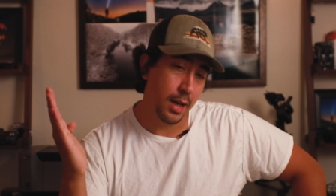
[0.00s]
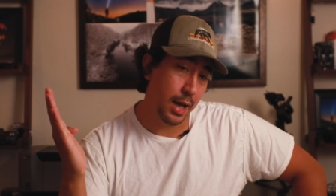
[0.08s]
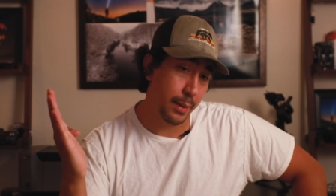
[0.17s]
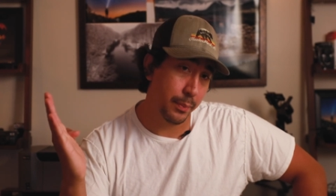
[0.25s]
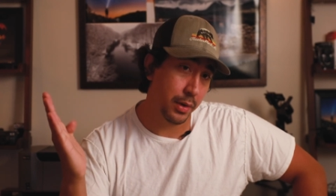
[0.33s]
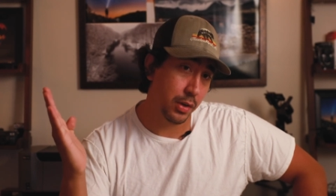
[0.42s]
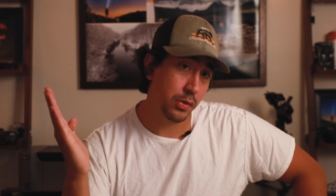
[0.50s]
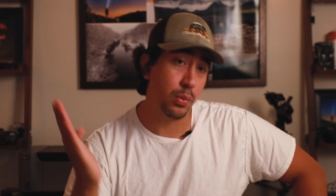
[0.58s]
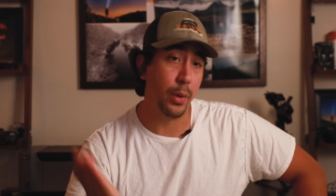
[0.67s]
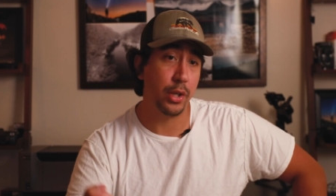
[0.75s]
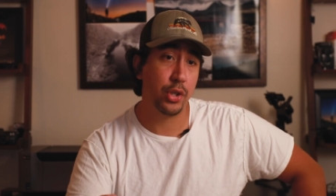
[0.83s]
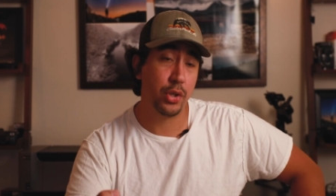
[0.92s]
I'm gonna
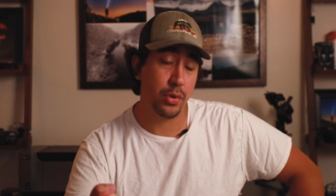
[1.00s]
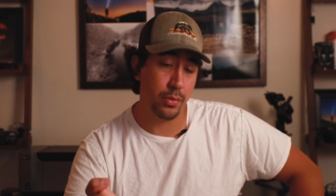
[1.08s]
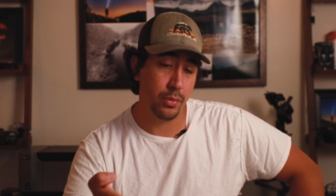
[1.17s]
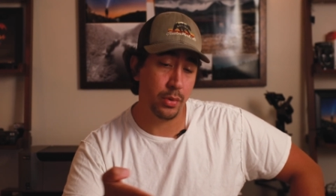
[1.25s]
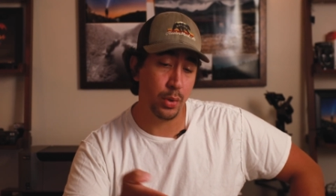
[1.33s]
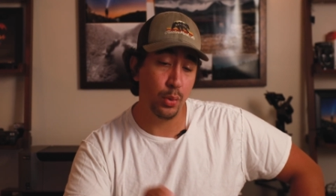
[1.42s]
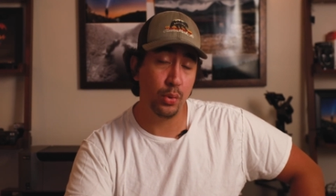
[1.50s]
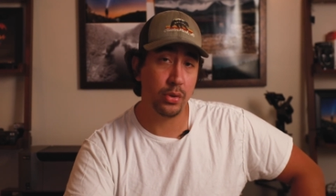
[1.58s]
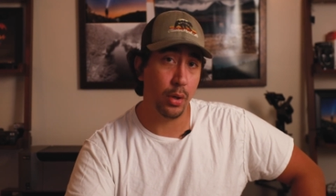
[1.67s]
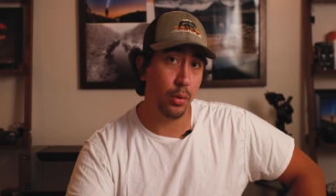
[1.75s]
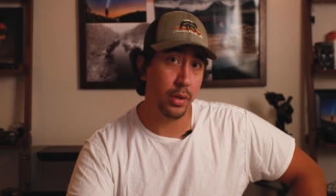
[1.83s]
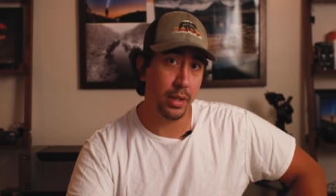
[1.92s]
switch to
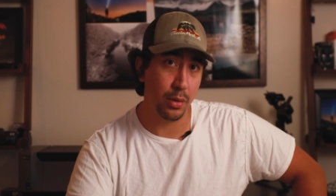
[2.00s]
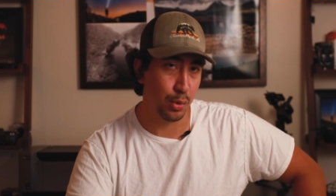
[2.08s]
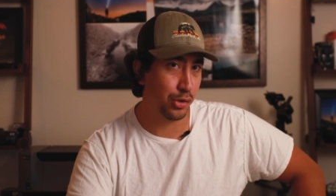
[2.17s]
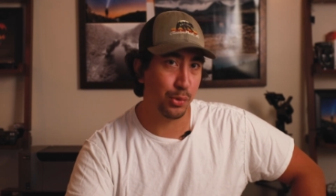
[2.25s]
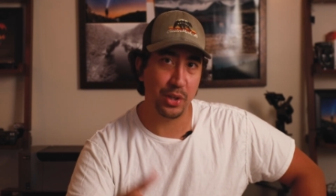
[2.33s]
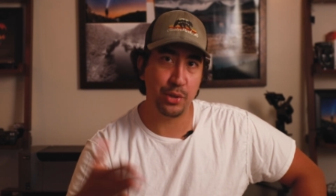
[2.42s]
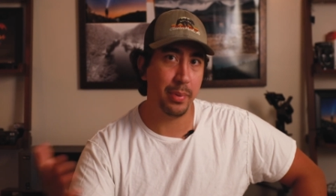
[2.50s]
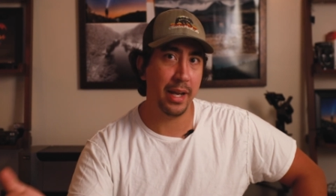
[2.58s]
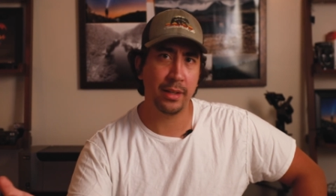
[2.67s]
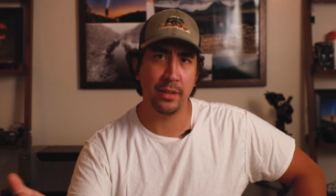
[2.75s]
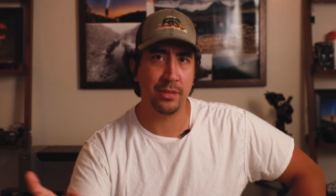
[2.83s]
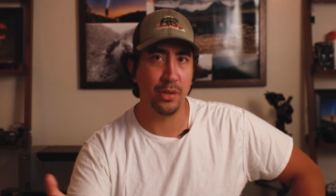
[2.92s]
Sony, or switch
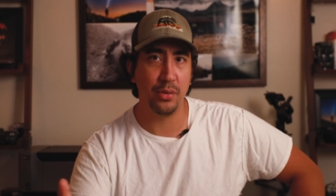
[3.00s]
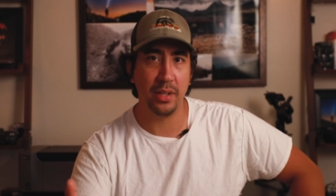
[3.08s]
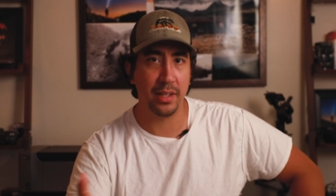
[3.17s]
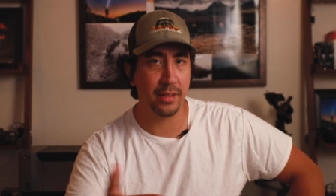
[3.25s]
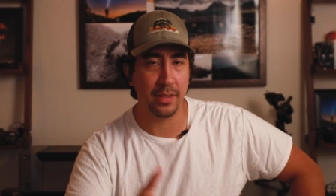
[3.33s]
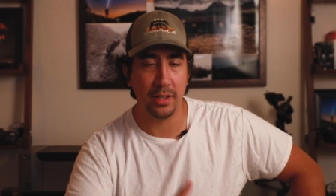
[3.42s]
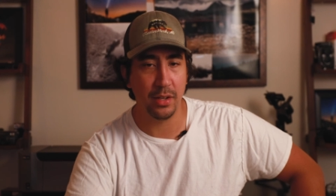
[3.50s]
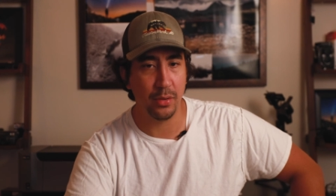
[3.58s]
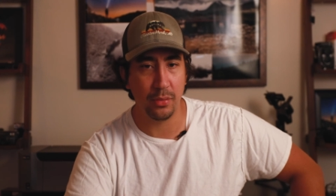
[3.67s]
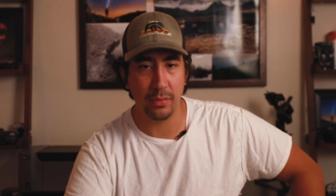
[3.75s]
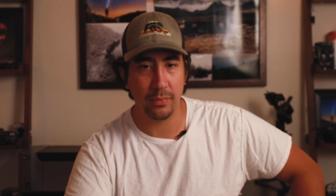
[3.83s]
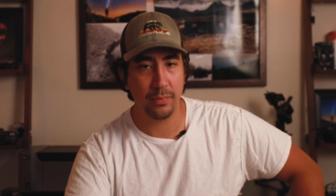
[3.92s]
back to Sony, because I
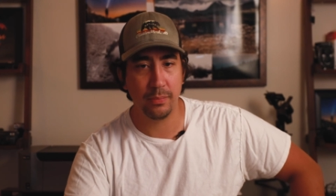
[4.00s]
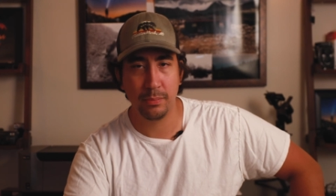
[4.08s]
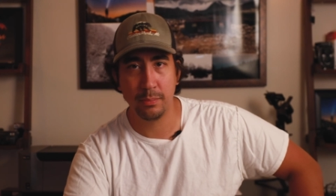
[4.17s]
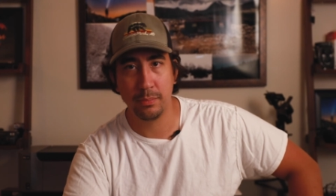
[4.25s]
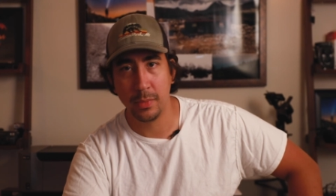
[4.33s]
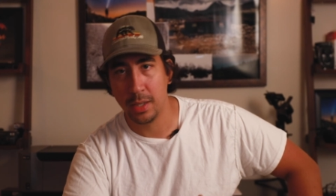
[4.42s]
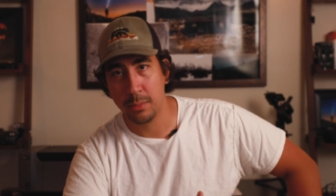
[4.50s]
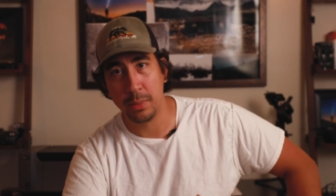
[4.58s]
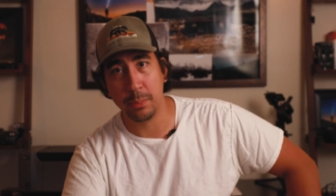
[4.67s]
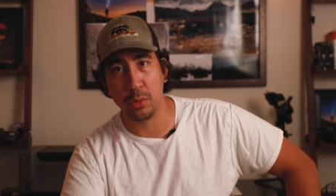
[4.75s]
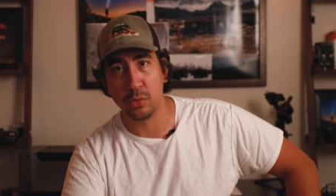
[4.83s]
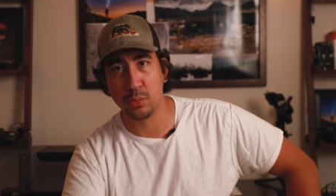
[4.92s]
know
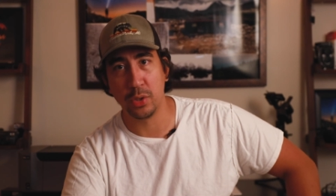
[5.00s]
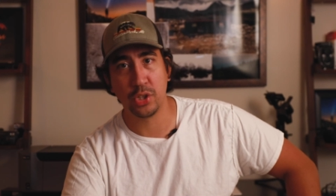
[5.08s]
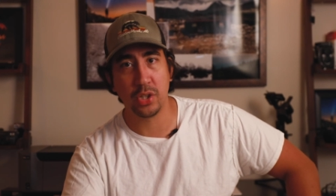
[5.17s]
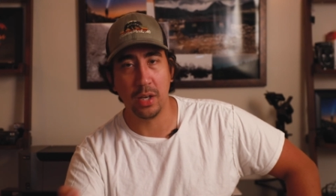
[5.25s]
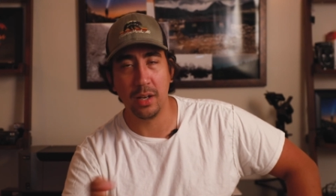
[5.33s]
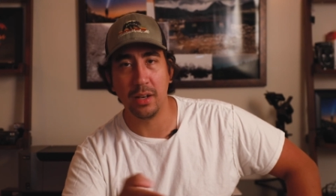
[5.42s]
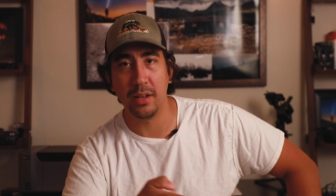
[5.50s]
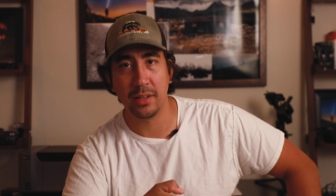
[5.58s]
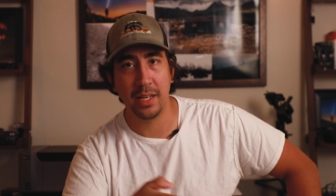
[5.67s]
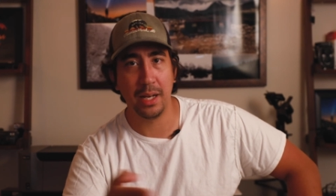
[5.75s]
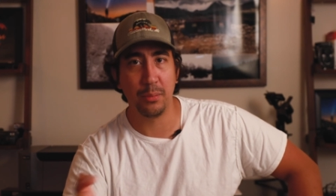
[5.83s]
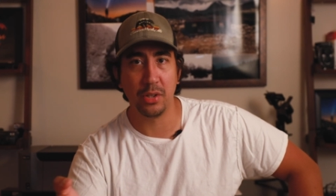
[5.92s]
people switch
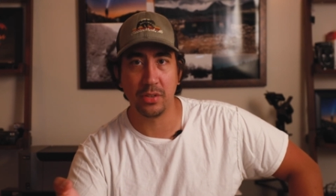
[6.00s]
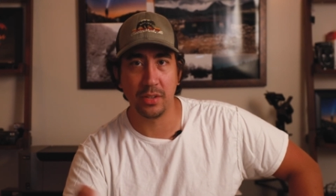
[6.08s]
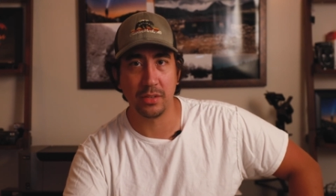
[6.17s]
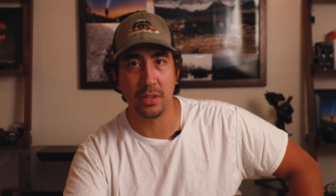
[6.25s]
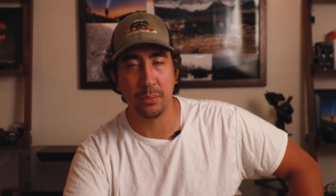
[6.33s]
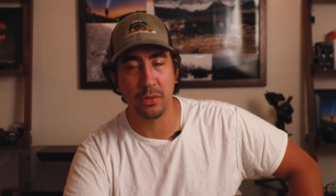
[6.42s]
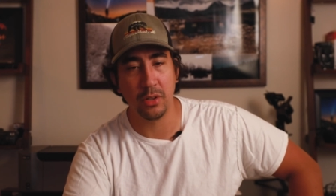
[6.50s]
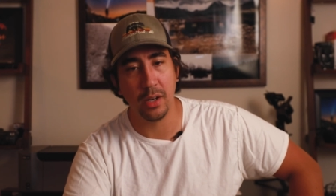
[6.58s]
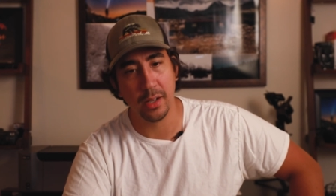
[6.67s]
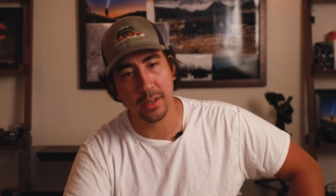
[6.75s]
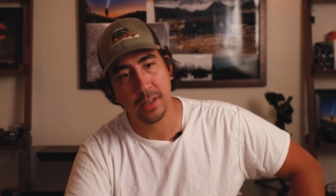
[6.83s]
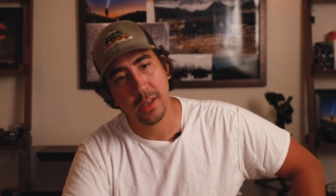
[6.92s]
camera systems a
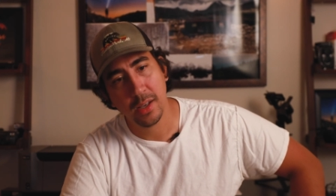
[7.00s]
lot.